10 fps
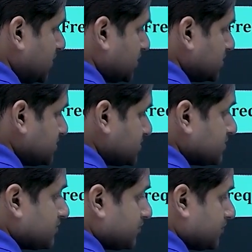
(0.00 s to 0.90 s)
plus
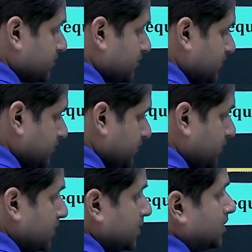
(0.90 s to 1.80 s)

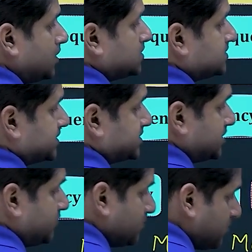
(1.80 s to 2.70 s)

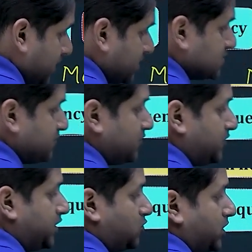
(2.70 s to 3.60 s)
61 minus
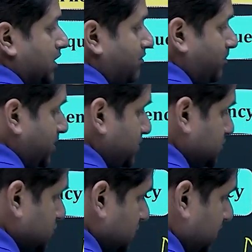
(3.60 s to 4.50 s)
52, 11 minus
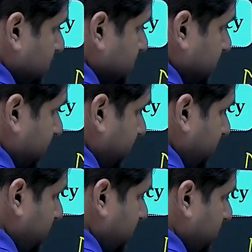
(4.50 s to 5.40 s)
2, that is
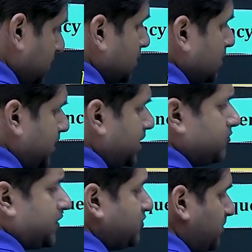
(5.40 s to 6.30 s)
9, and
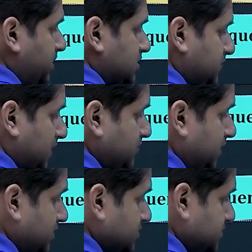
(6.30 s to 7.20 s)
5 minus 5,
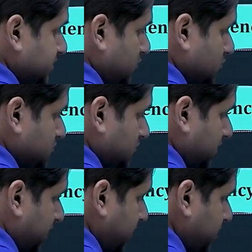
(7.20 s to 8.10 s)
that is 0, so
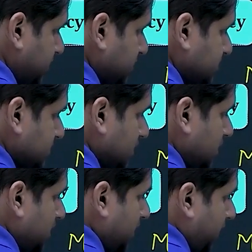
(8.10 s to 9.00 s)
9 it is.
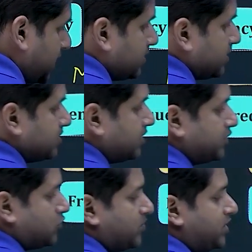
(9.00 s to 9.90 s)
And in the
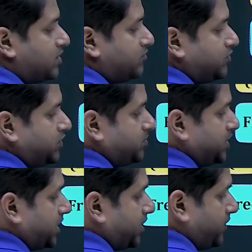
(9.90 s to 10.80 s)
denominator, we will be
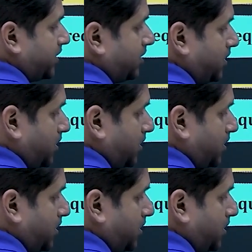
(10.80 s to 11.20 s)
having